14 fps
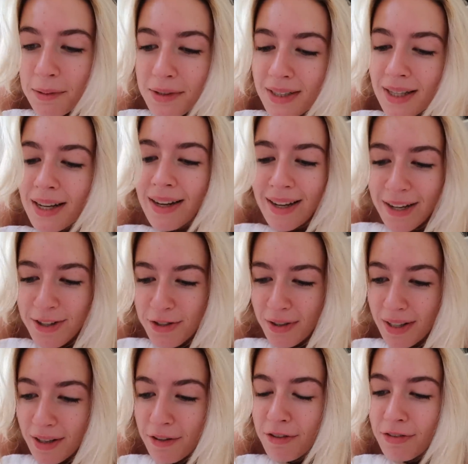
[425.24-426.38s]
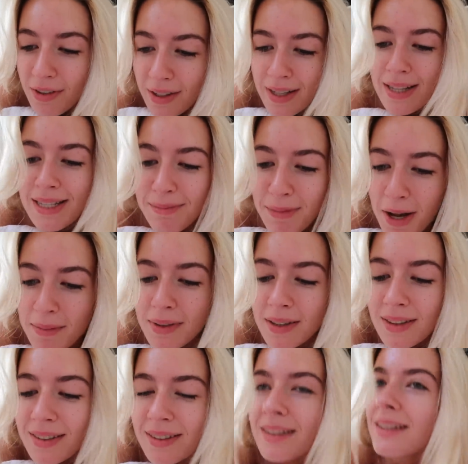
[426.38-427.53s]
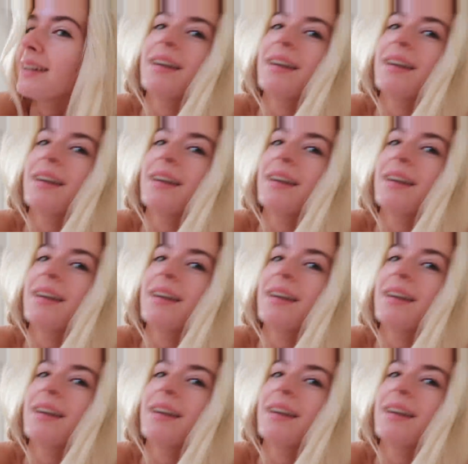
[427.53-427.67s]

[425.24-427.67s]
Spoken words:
That was literally the funniest moment